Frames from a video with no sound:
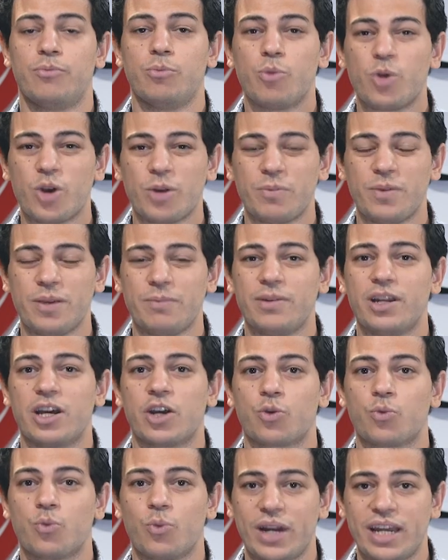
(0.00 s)
more people
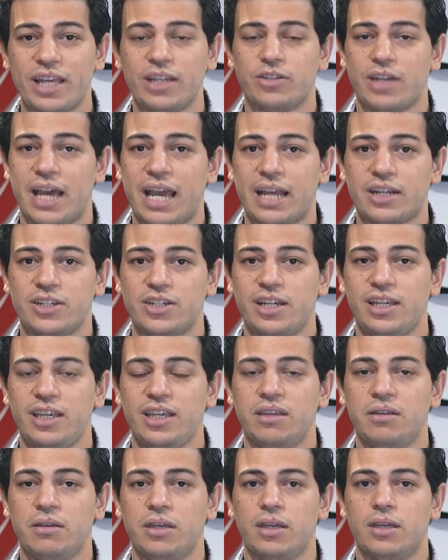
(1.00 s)
are willing to
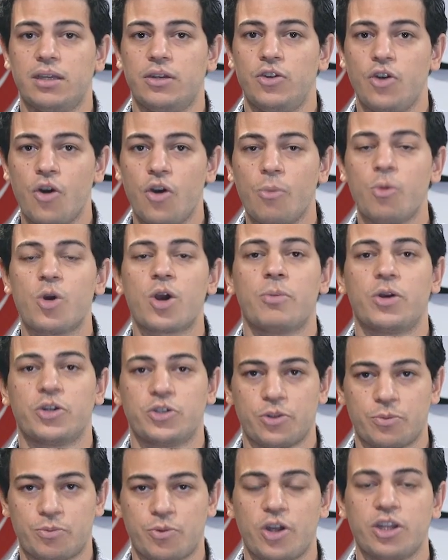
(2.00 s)
actually know more about
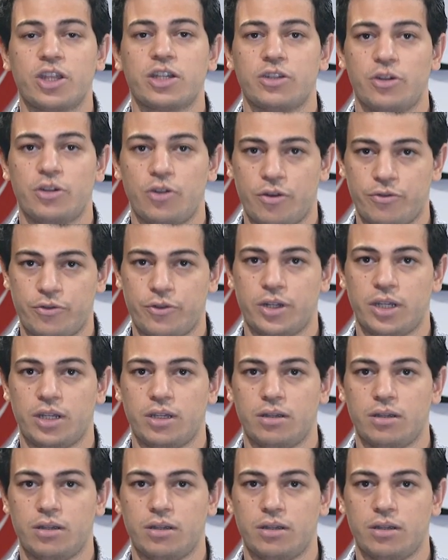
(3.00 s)
your product and offering.